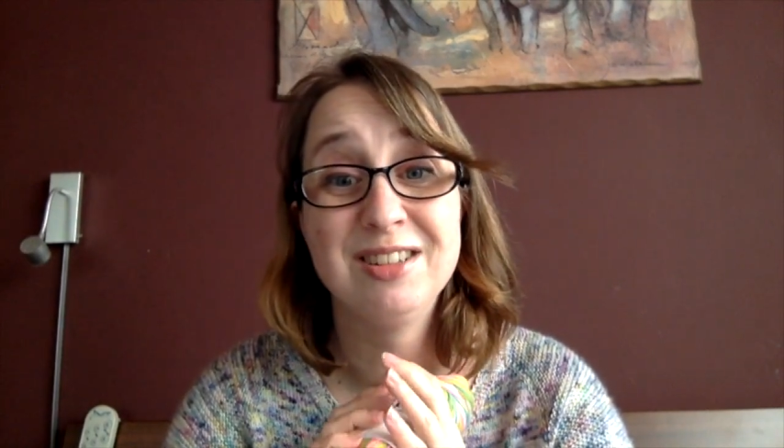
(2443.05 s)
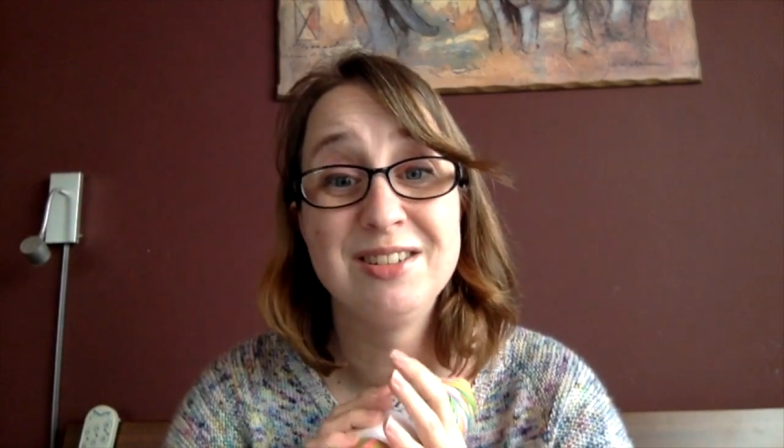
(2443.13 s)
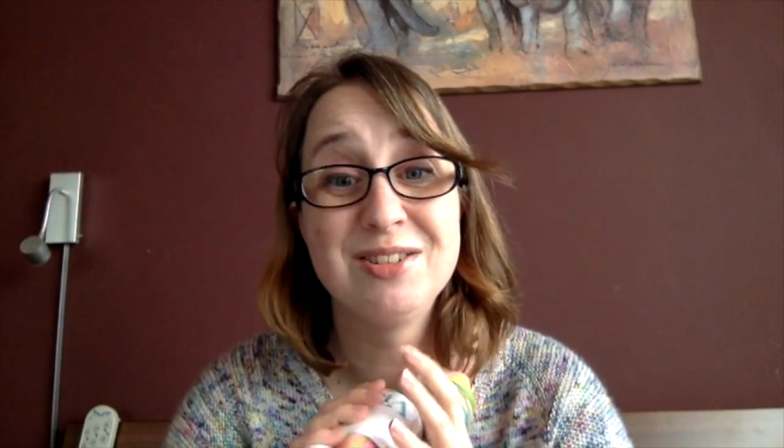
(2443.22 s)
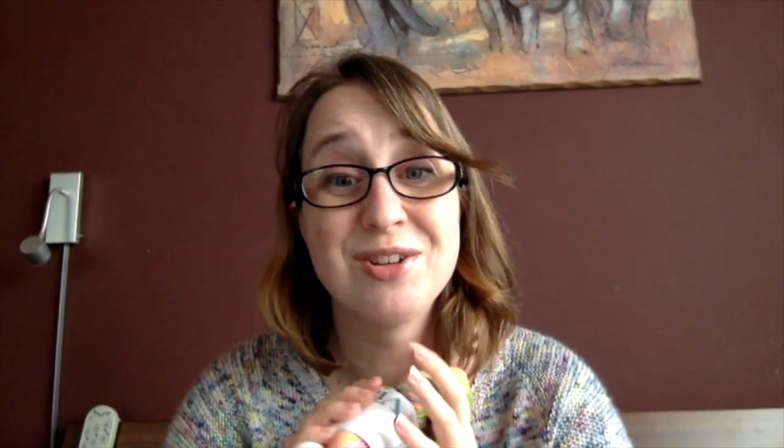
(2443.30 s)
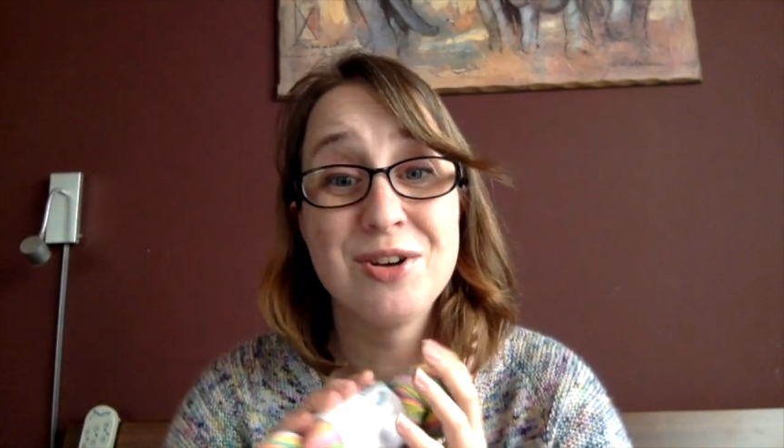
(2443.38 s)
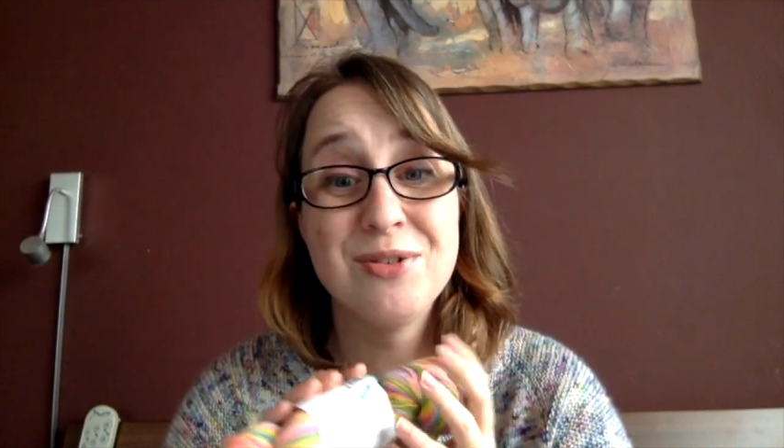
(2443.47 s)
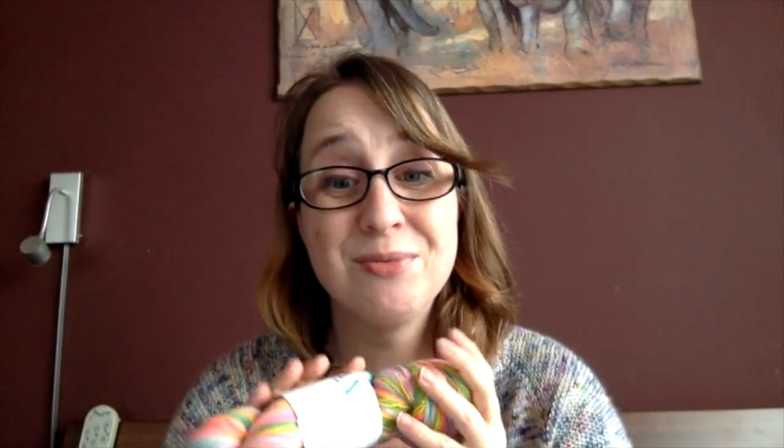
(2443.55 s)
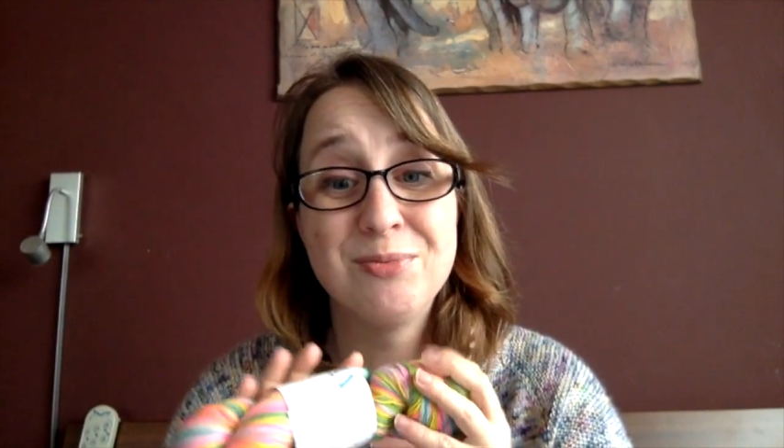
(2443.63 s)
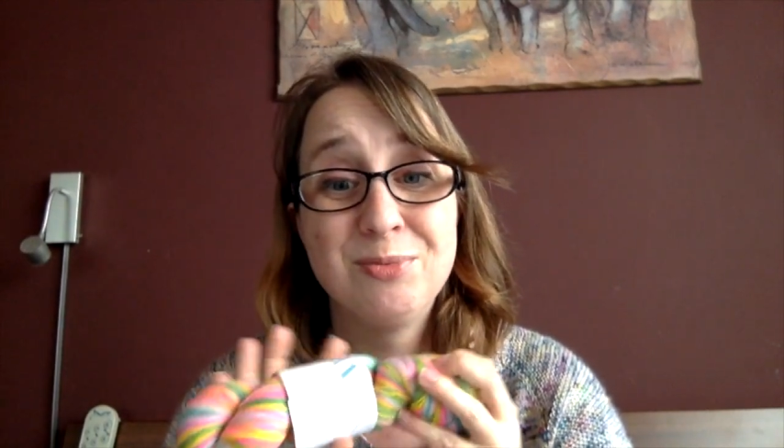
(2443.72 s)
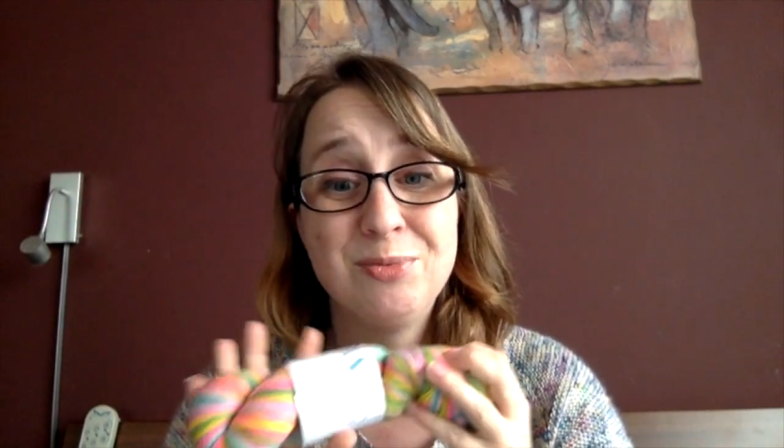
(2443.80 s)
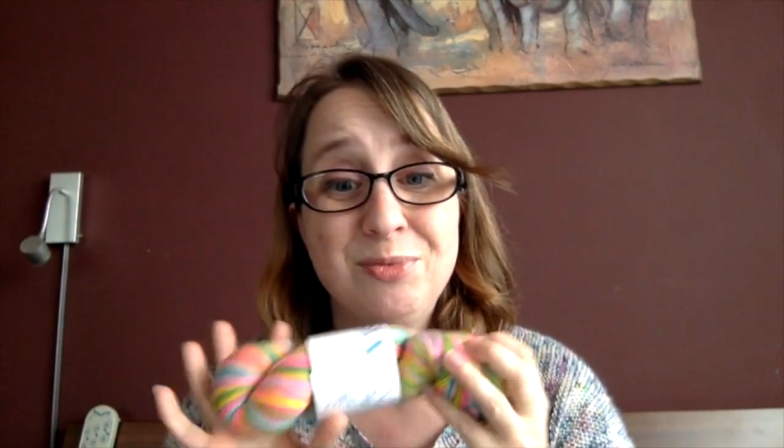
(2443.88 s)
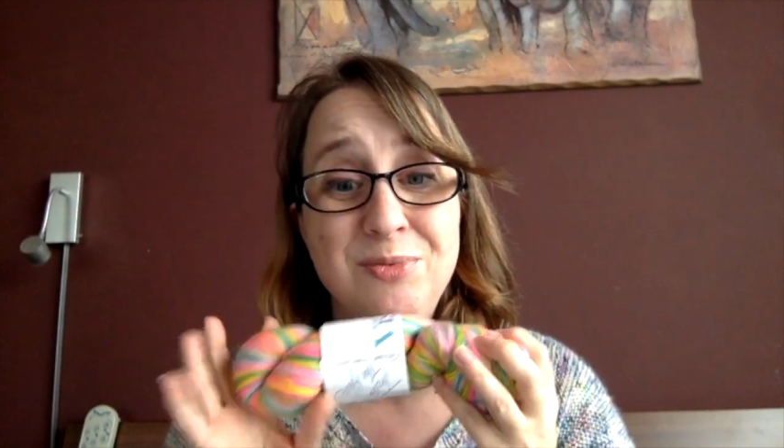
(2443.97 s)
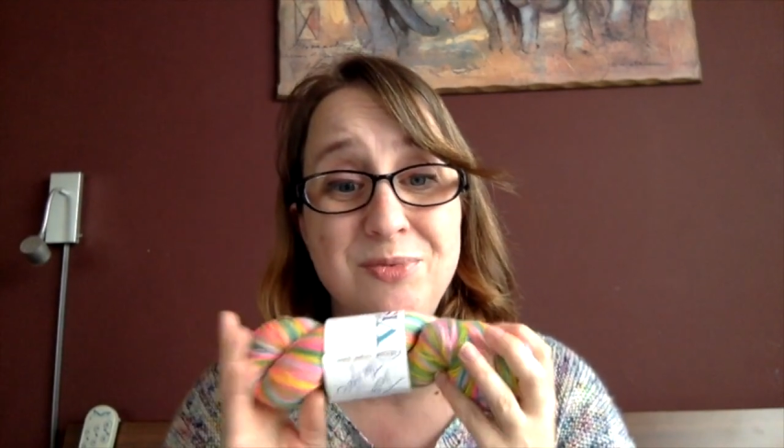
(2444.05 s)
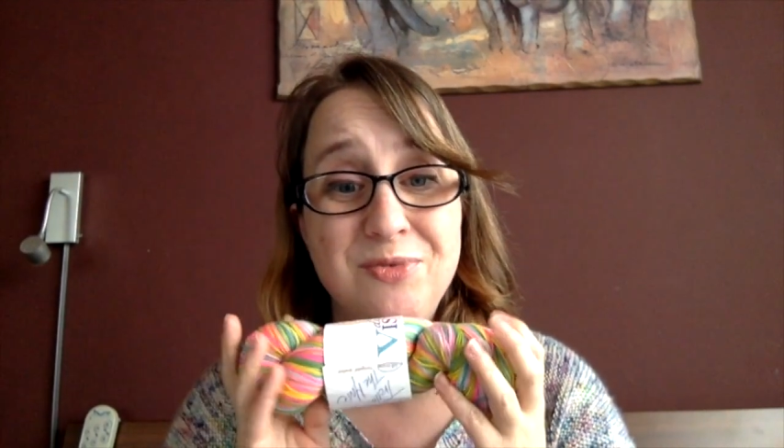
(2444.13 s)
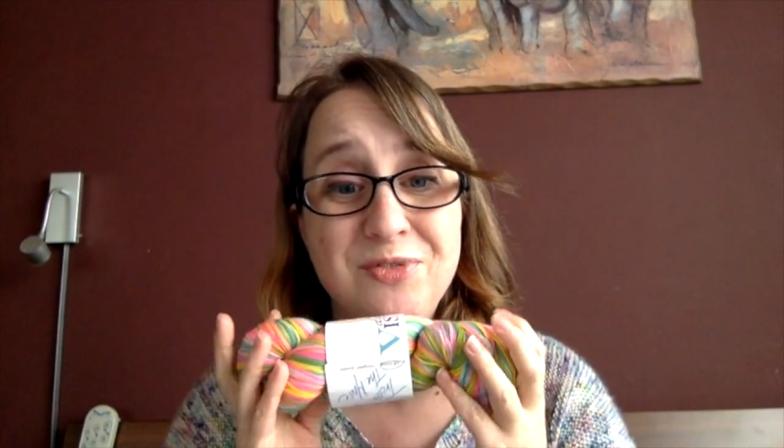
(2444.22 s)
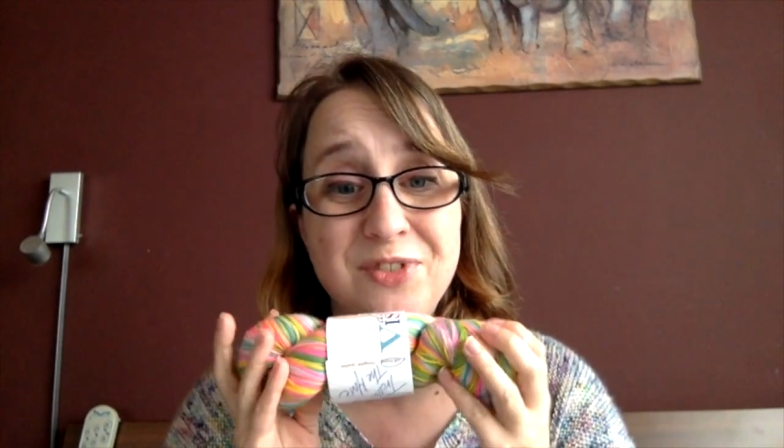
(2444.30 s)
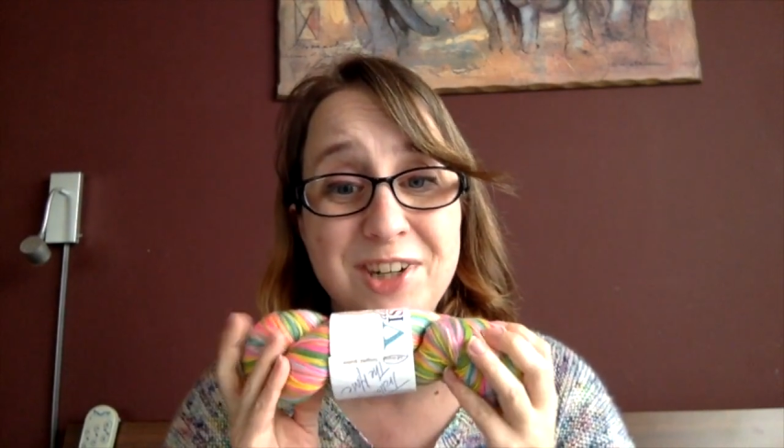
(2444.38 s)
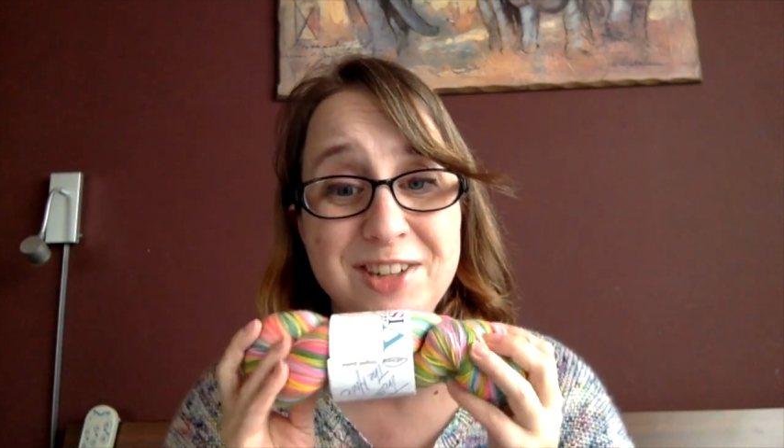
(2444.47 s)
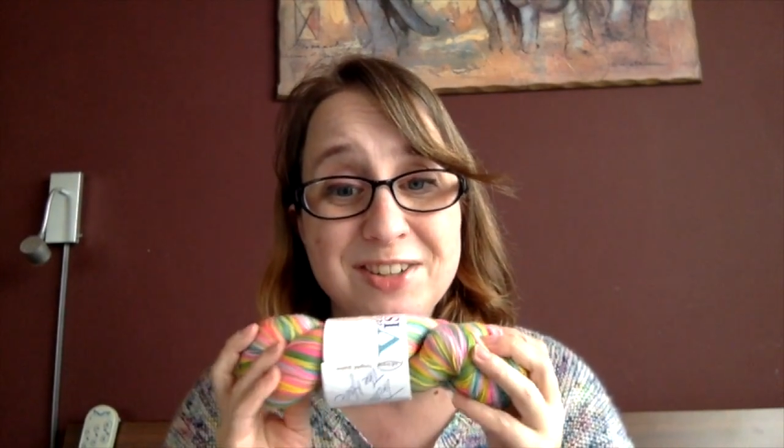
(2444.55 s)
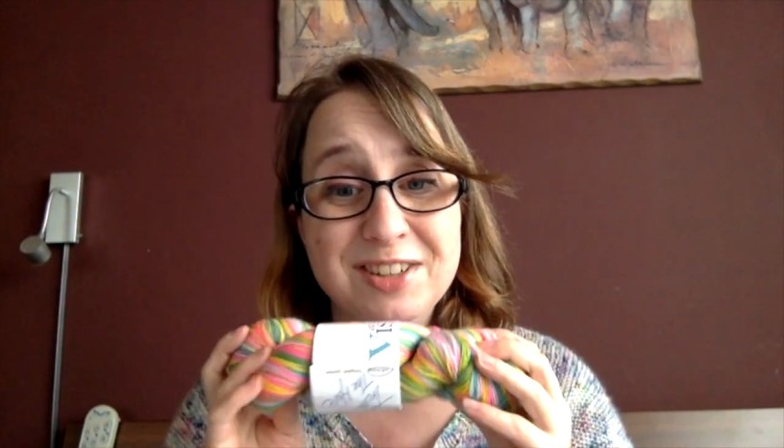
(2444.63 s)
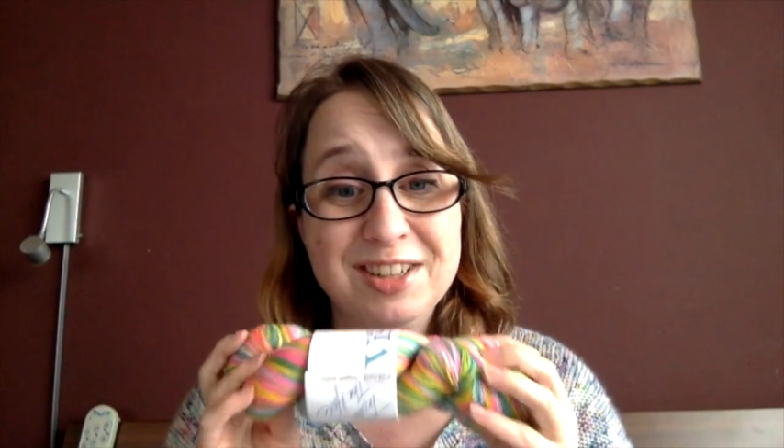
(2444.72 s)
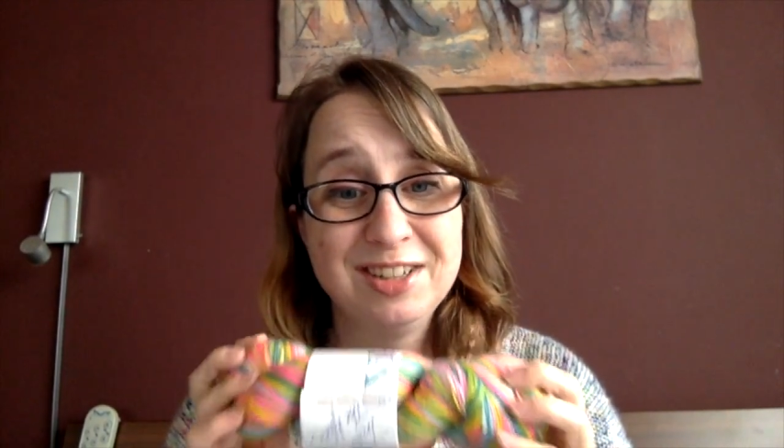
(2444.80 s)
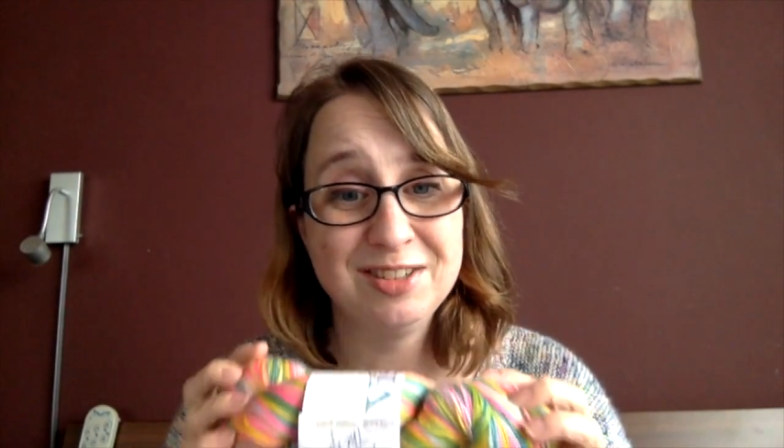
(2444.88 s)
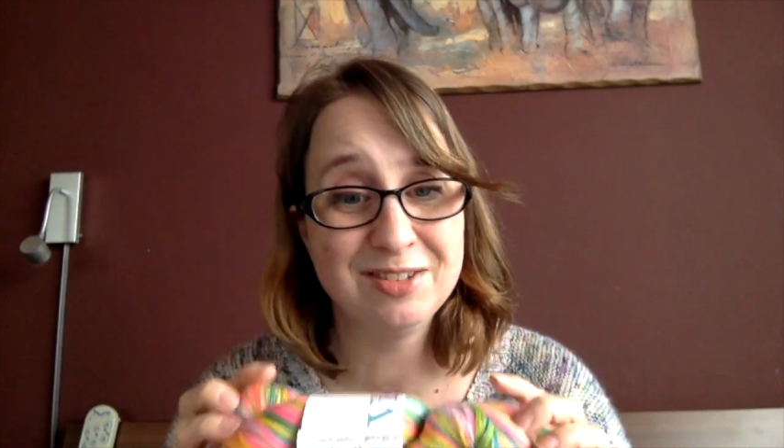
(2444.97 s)
It's so
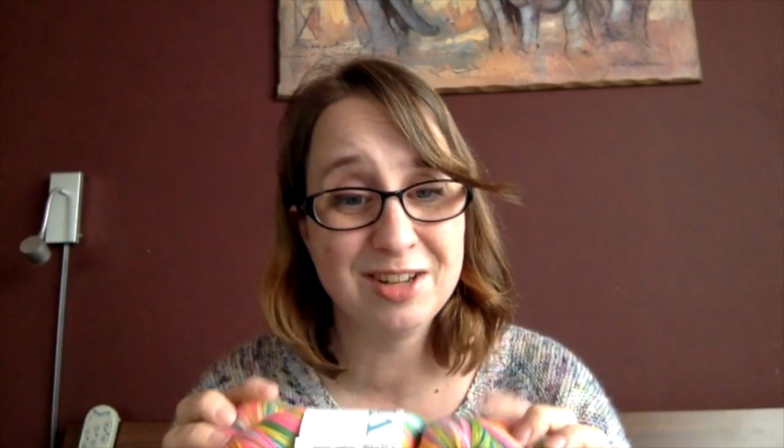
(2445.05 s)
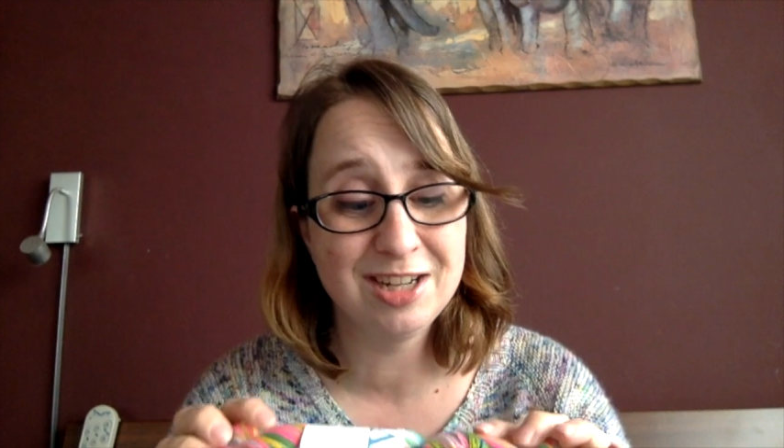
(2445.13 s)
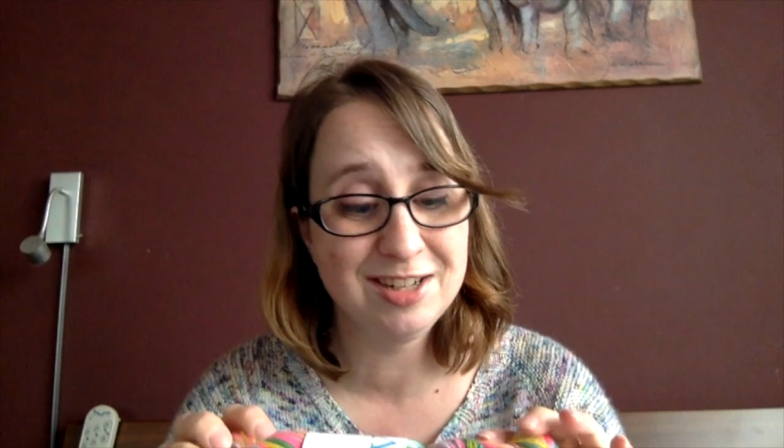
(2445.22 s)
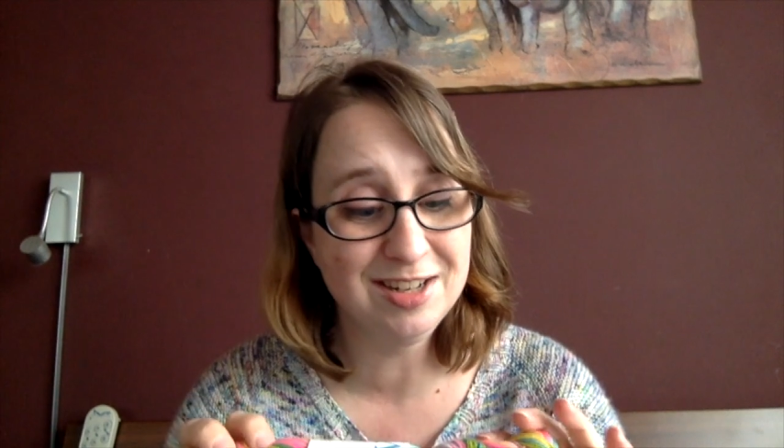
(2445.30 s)
fun and